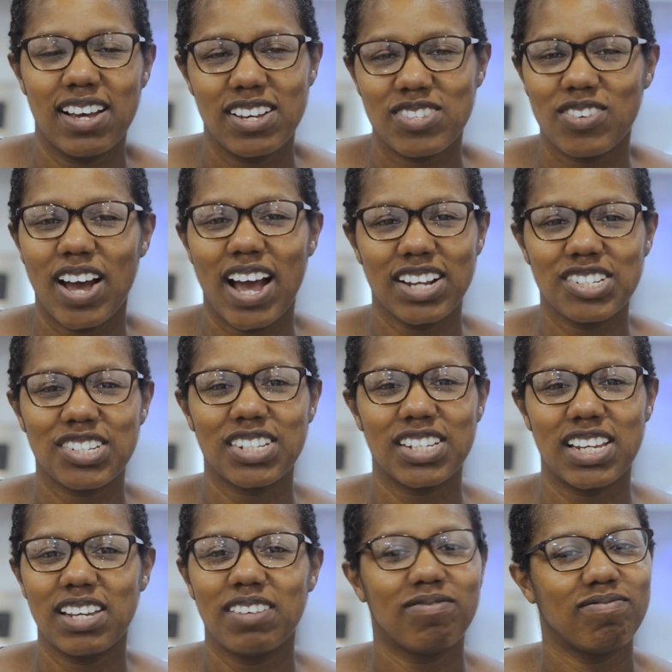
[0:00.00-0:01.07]
So
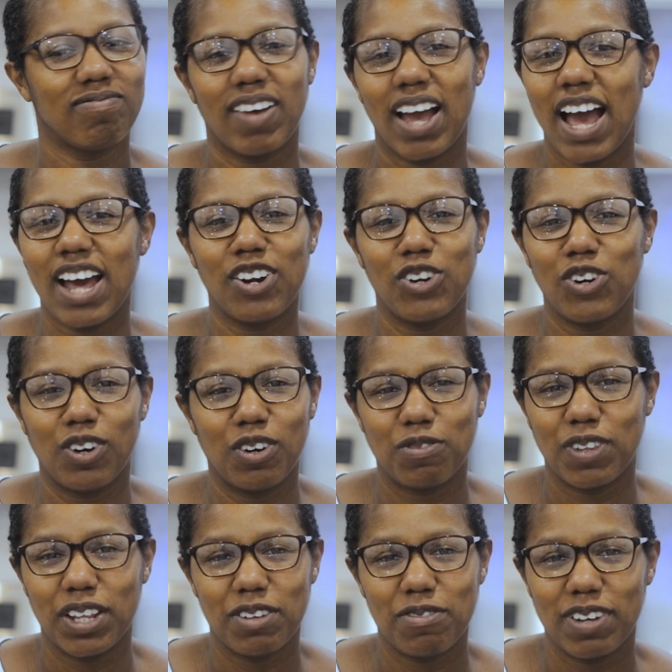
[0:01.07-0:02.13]
actually, I don't know
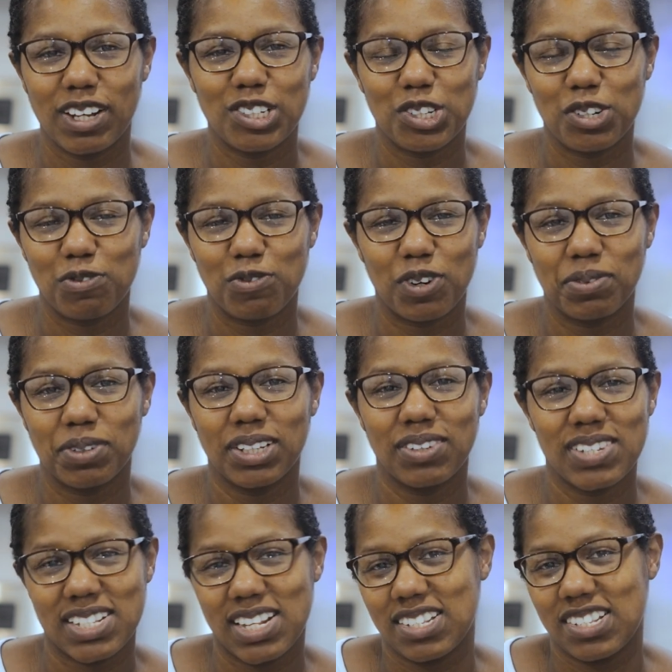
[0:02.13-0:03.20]
if the invention of formula
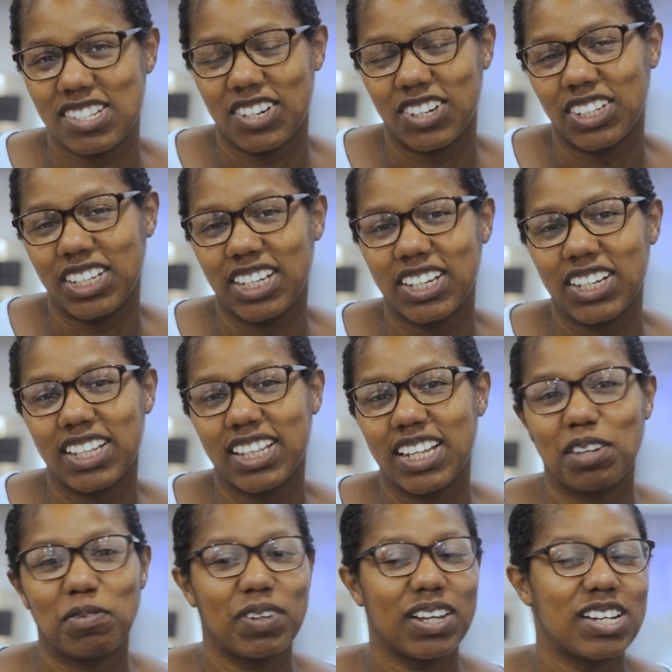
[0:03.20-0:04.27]
was necessarily a good
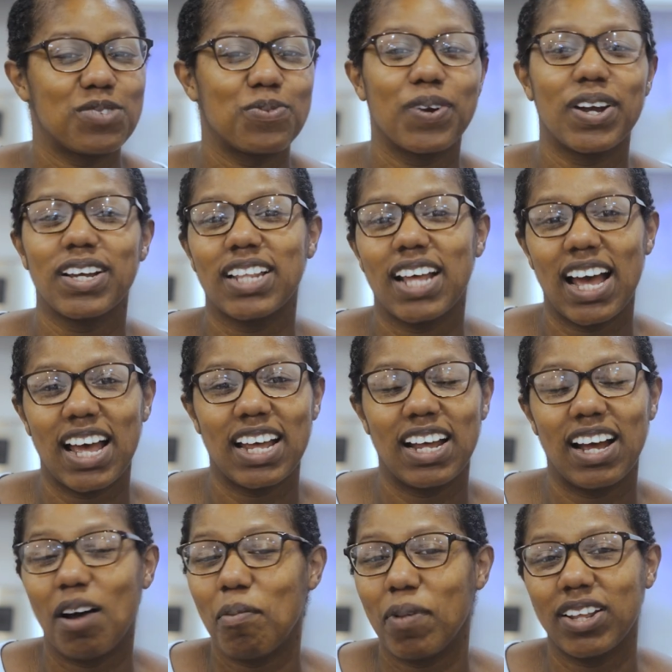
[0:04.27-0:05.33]
thing because where that
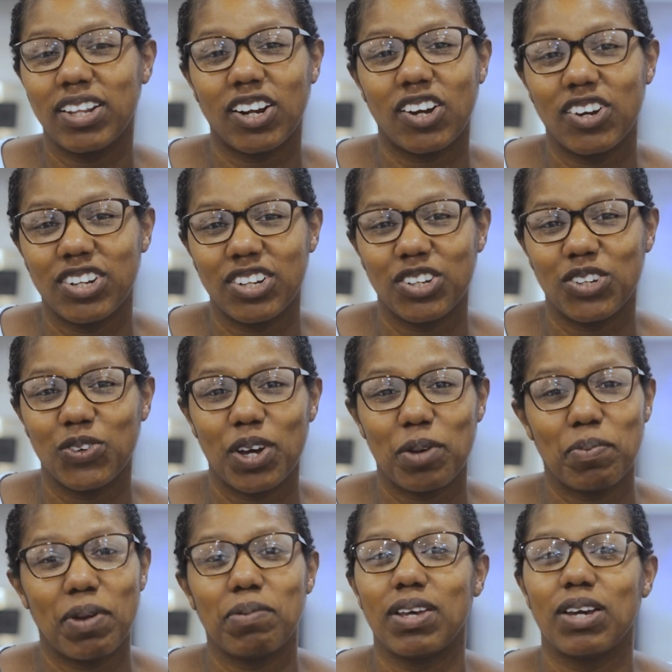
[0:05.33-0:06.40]
a mother couldn't do it,
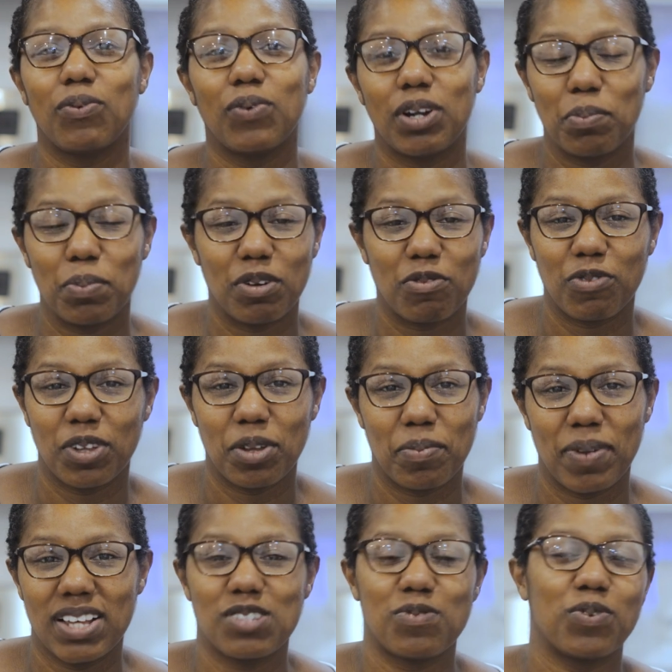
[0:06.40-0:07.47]
maybe it would have been for the
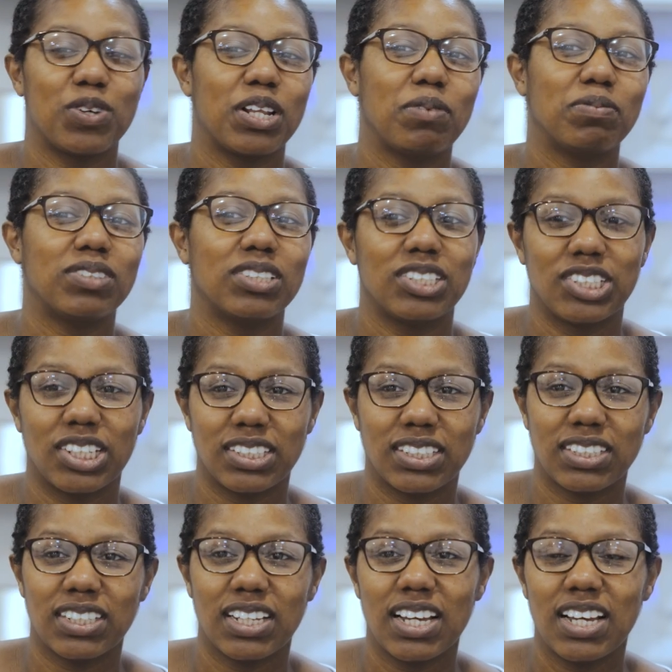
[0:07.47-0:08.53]
best for them to
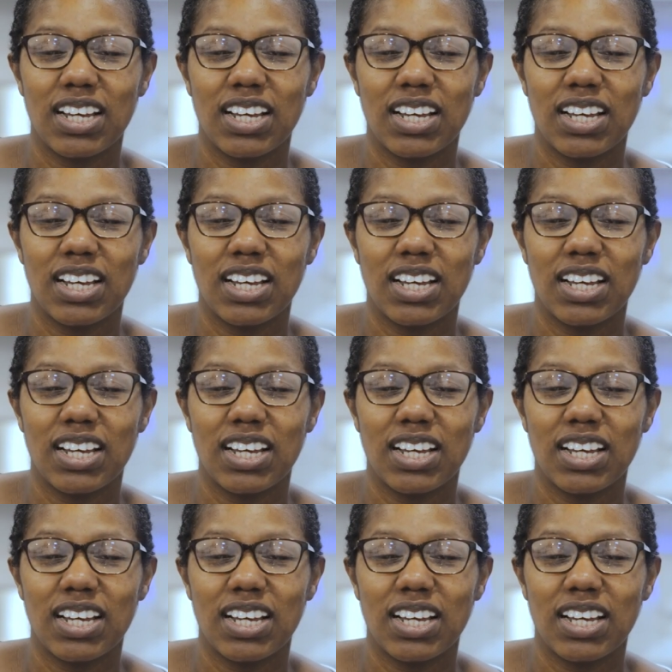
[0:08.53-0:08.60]
just,